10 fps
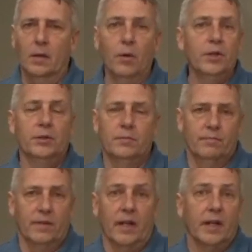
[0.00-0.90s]
which is
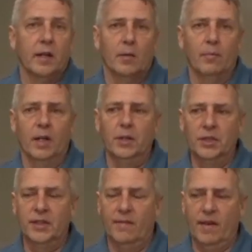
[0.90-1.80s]
fine, but you
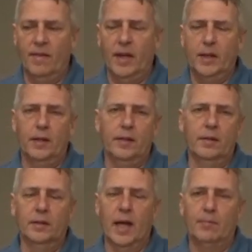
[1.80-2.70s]
just have to have that
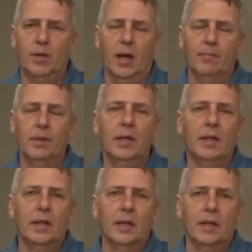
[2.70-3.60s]
laptop,
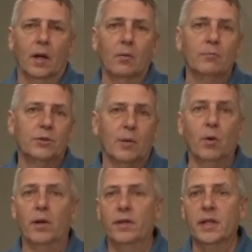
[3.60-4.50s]
you know,
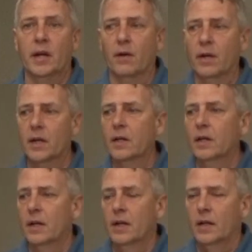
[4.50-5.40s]
somewhere in the area
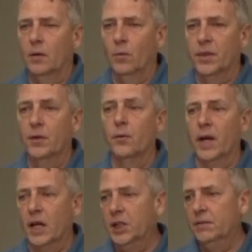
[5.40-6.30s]
within
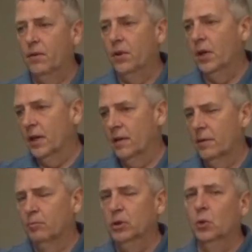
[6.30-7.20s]
range for the
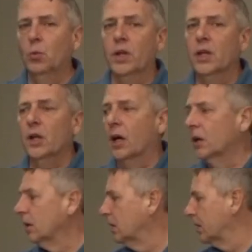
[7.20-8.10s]
blue WIDI
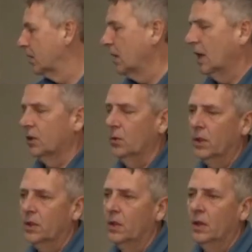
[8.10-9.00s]
dongle to talk to
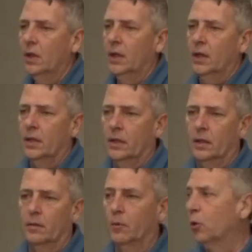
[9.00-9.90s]
it.
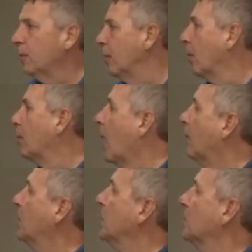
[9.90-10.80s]
Most people
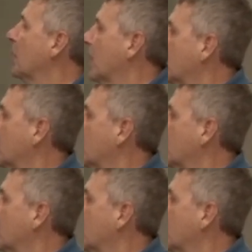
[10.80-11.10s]
probably just set